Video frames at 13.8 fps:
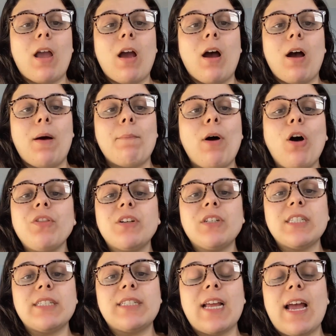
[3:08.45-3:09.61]
Other
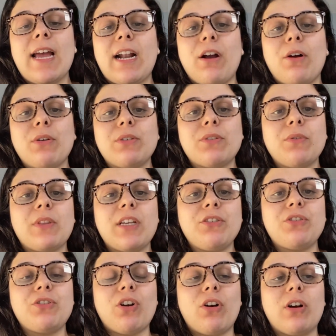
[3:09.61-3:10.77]
than that, I also
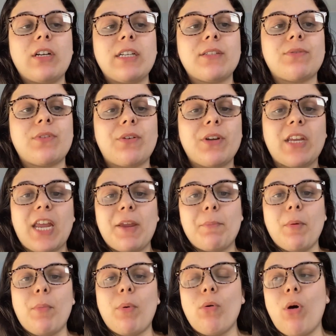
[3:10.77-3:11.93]
think John is very
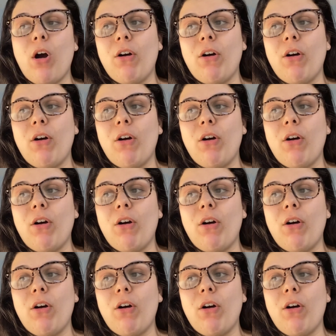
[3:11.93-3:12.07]
capable